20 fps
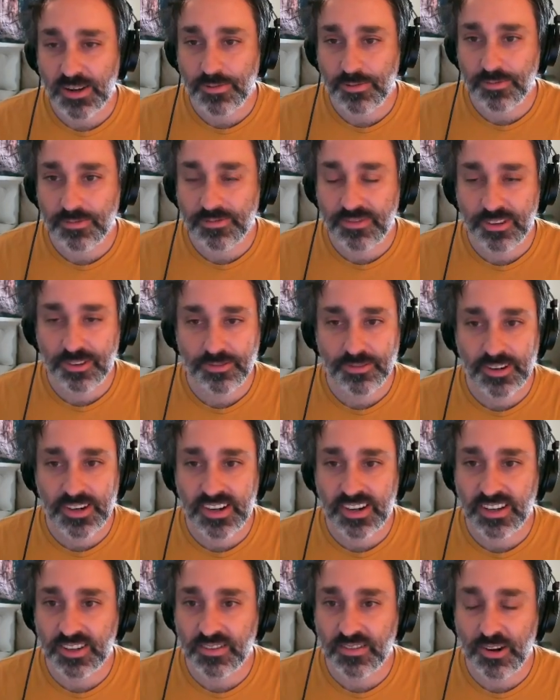Feel free
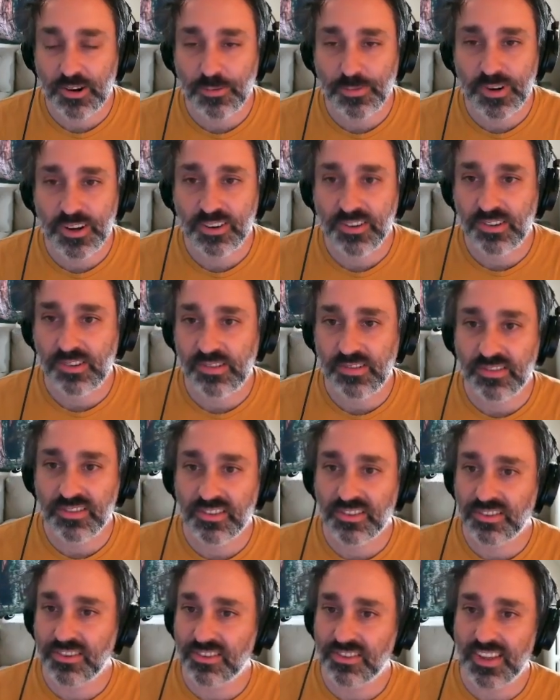to open issues
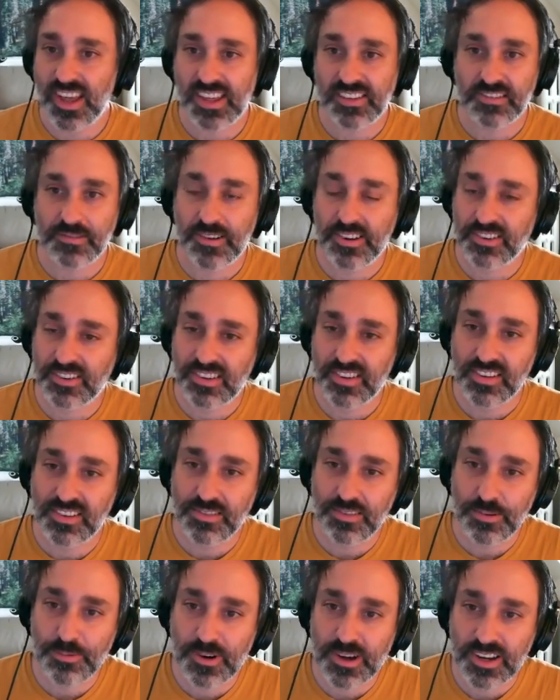to just ask questions
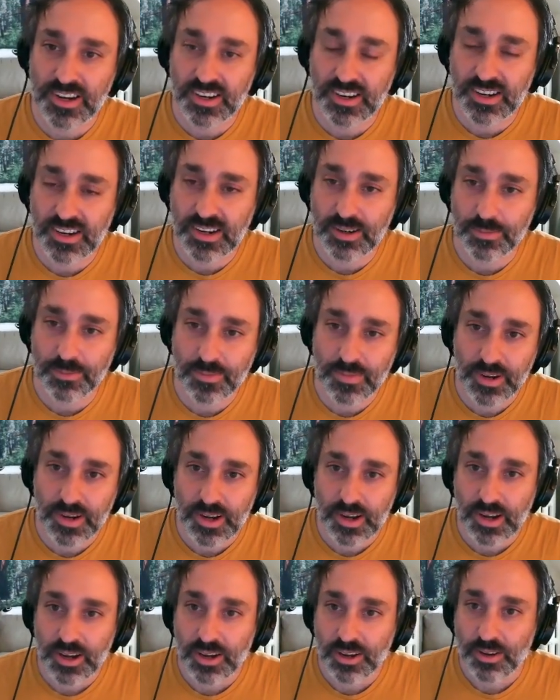if you want,
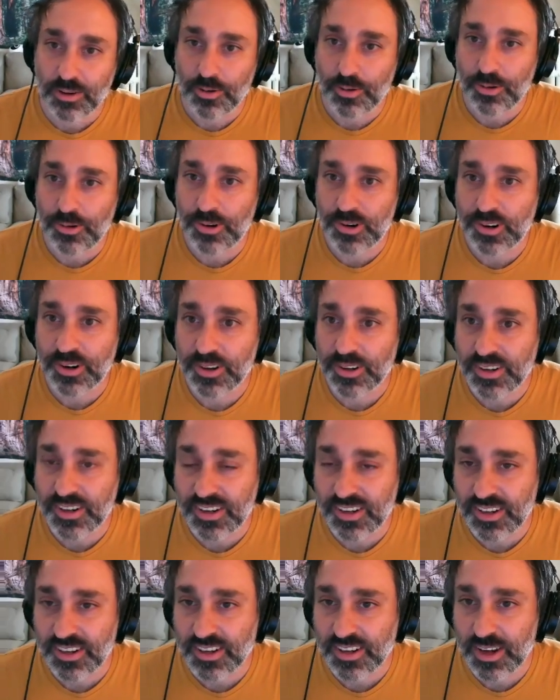or
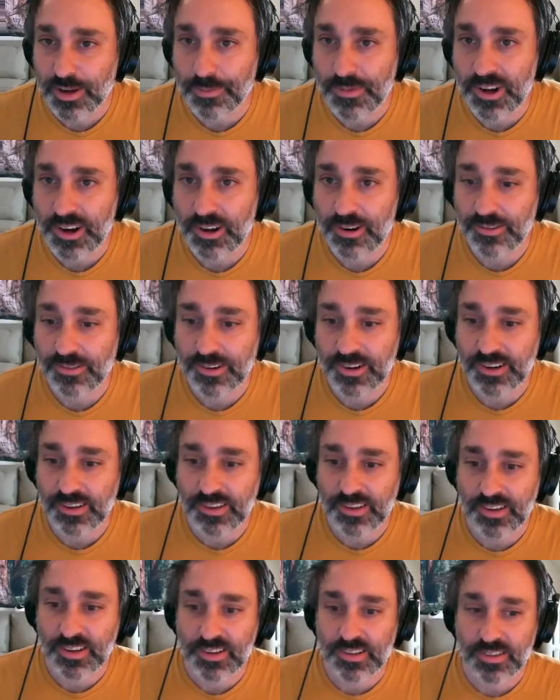come on over to
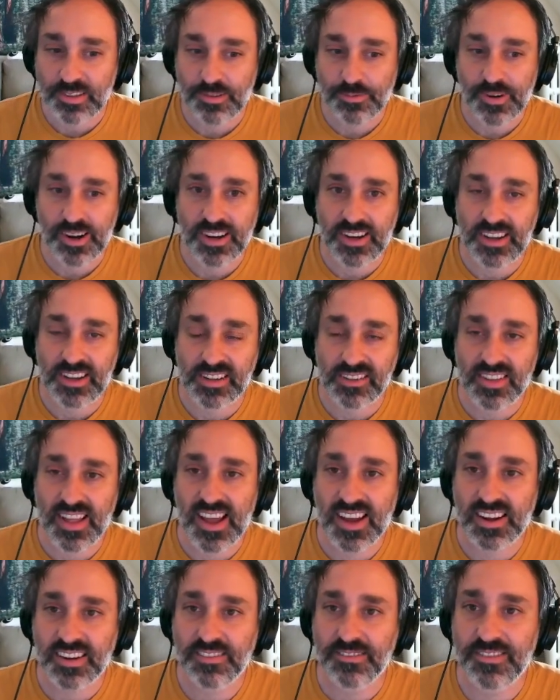the YT
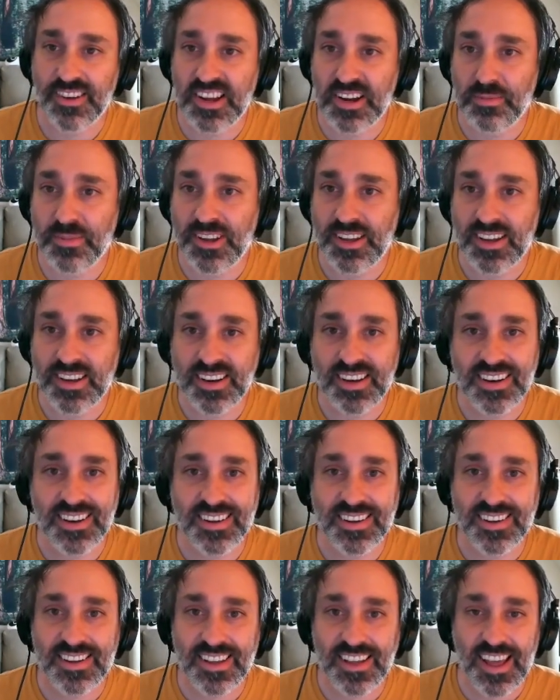Slack and find me, and
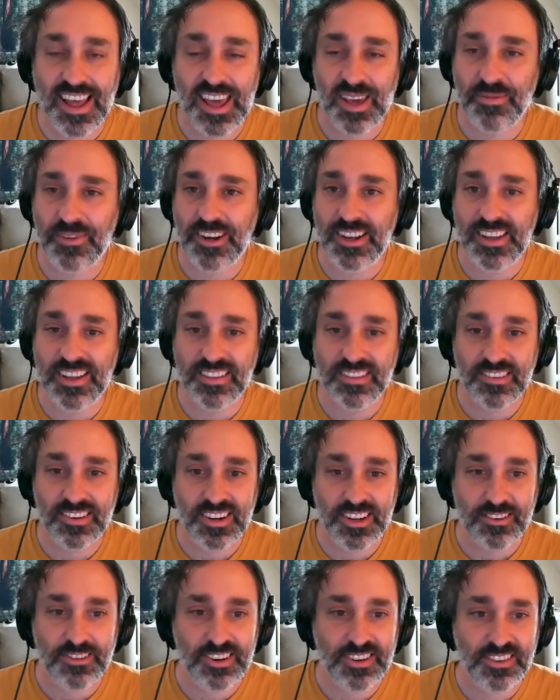happy to answer
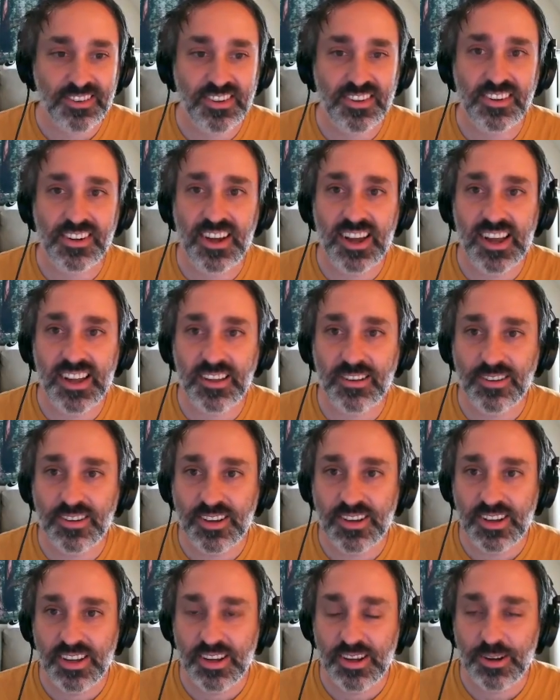any questions you got,
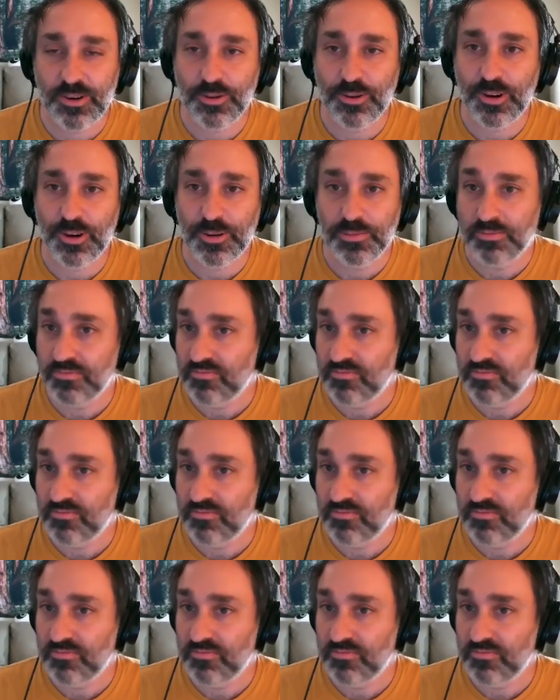or